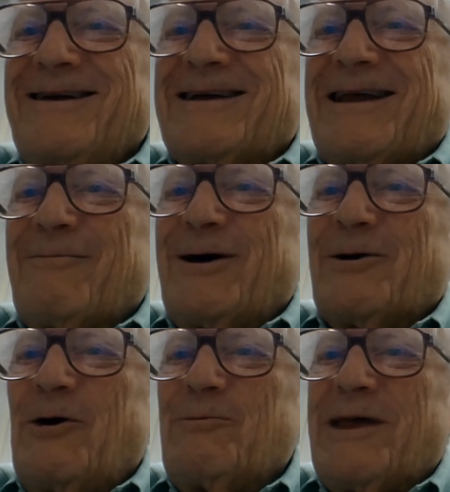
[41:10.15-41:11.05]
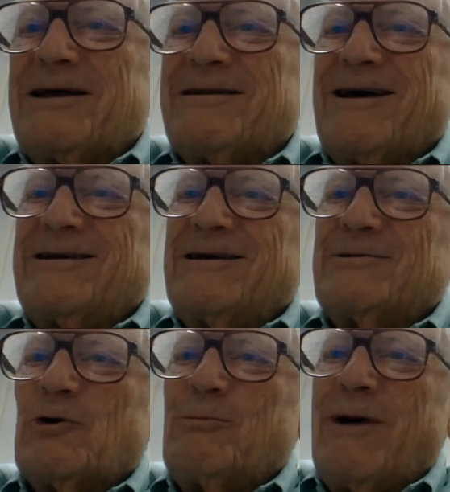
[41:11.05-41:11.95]
And I went home that night and I
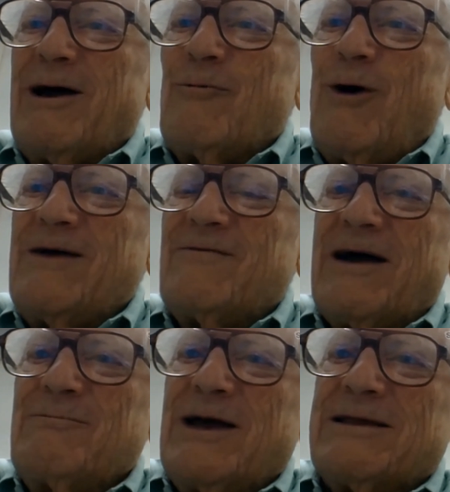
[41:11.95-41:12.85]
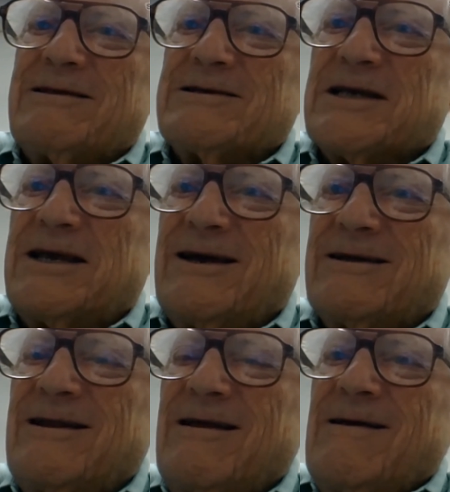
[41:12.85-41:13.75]
told my wife I met this
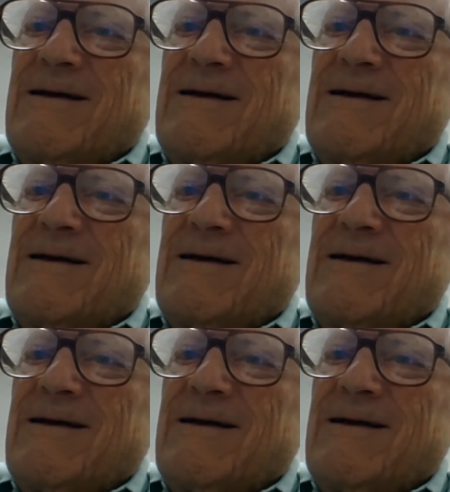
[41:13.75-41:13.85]
kid,